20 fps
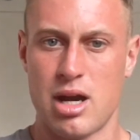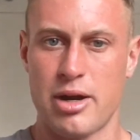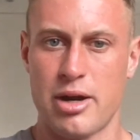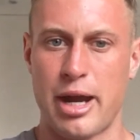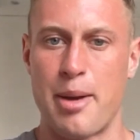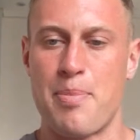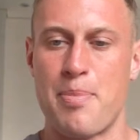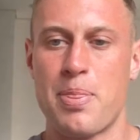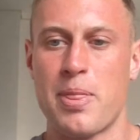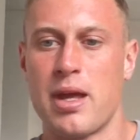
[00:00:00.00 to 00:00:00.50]

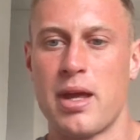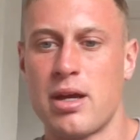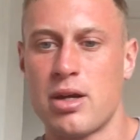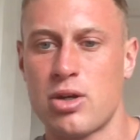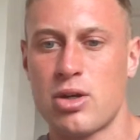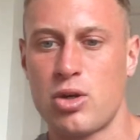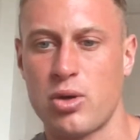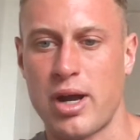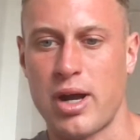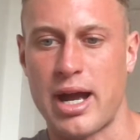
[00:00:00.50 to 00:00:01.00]
Okay,
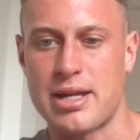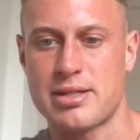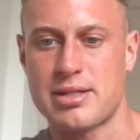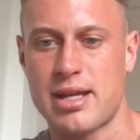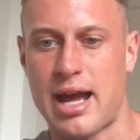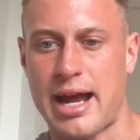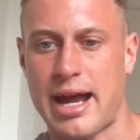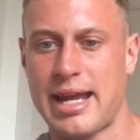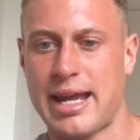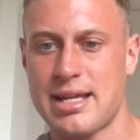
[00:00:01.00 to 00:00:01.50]
cool,
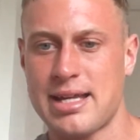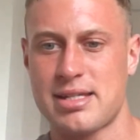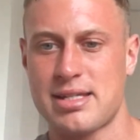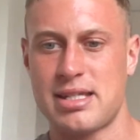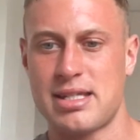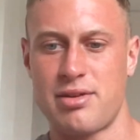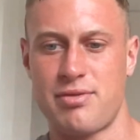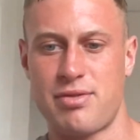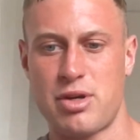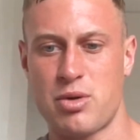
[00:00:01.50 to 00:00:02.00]
guys. I can't
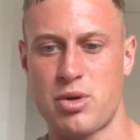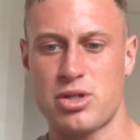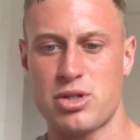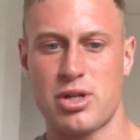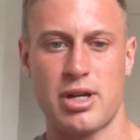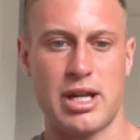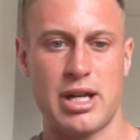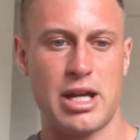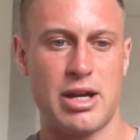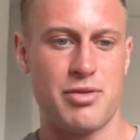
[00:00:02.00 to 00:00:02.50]
see the viewers
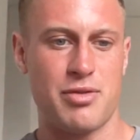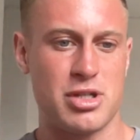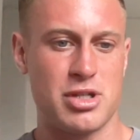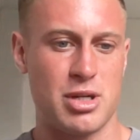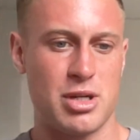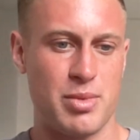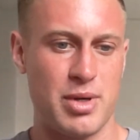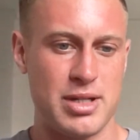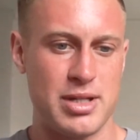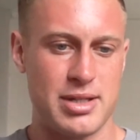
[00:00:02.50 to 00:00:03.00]
on here for
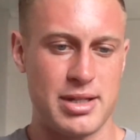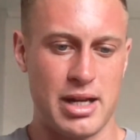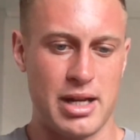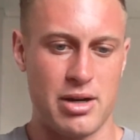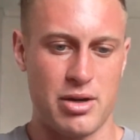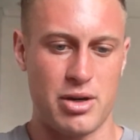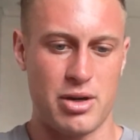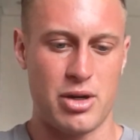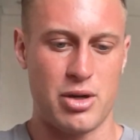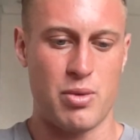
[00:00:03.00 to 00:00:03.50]
some reason. I
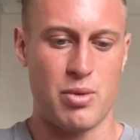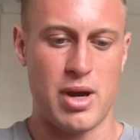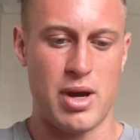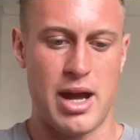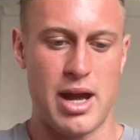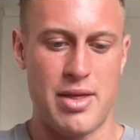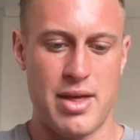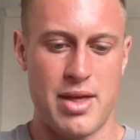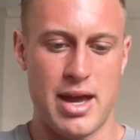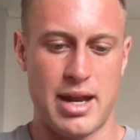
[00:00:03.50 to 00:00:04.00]
don't know
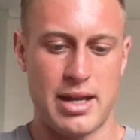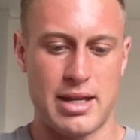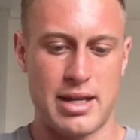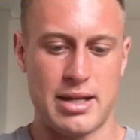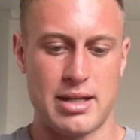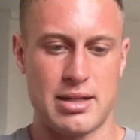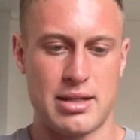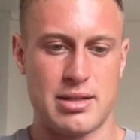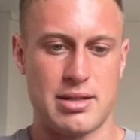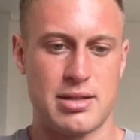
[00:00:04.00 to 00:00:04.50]
why that
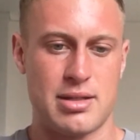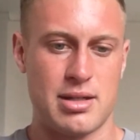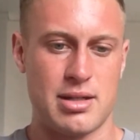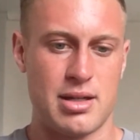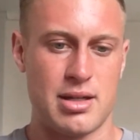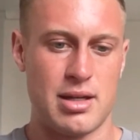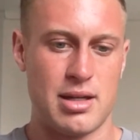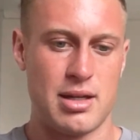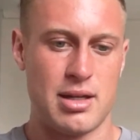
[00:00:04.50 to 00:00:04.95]
is.